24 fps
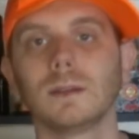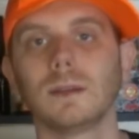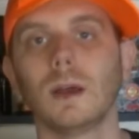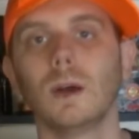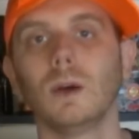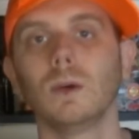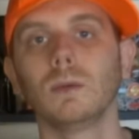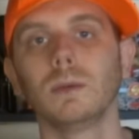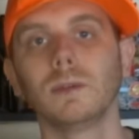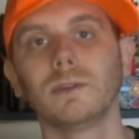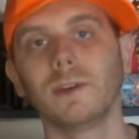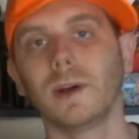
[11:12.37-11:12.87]

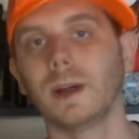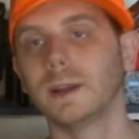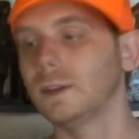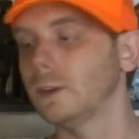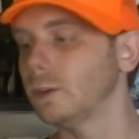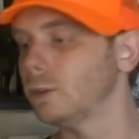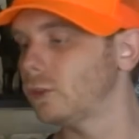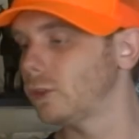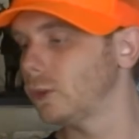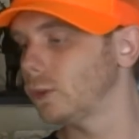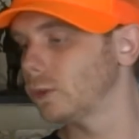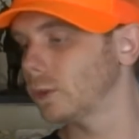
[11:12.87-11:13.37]
so if I
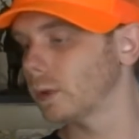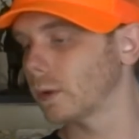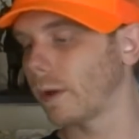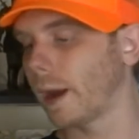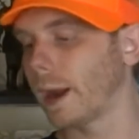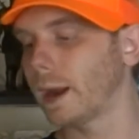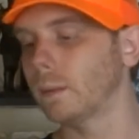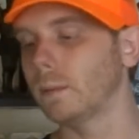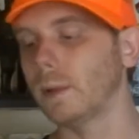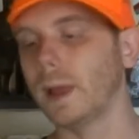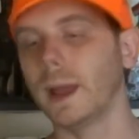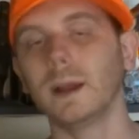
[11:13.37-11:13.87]
do choose to
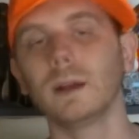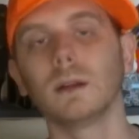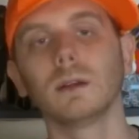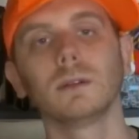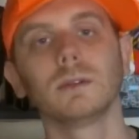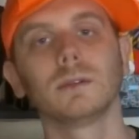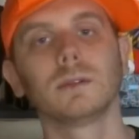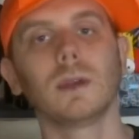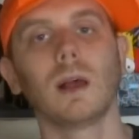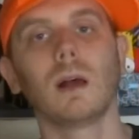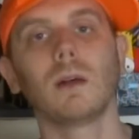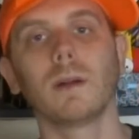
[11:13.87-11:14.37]
grade them
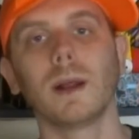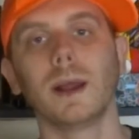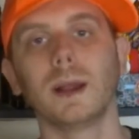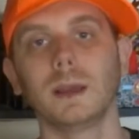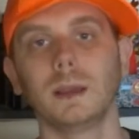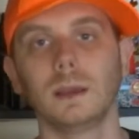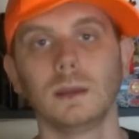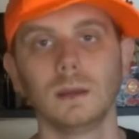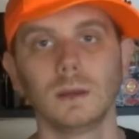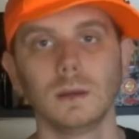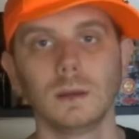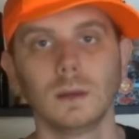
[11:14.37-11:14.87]
later, it's all
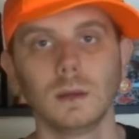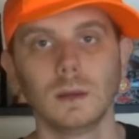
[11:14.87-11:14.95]
ready.